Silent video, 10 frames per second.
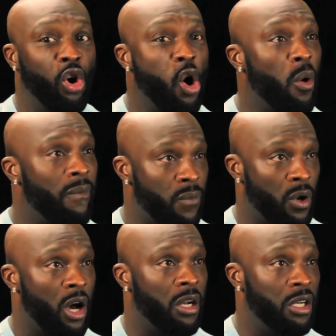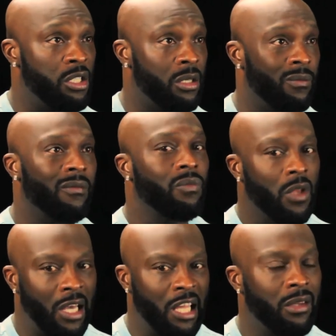going for an audition,
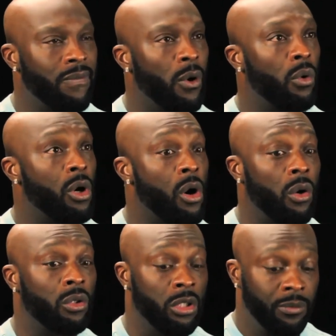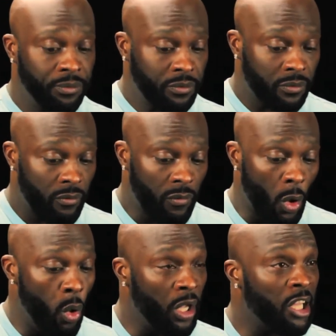get the phone calls,
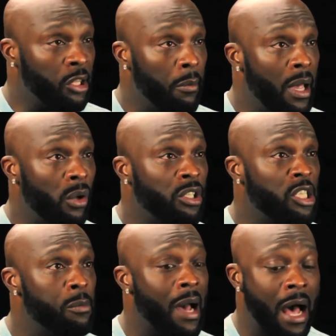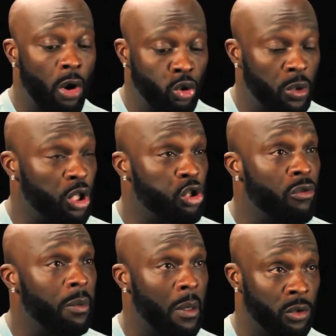or get the mail sent to my house with the
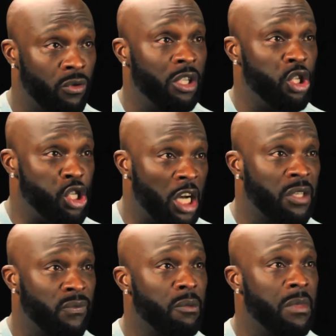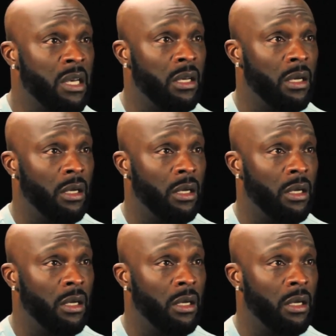script that was written just for me.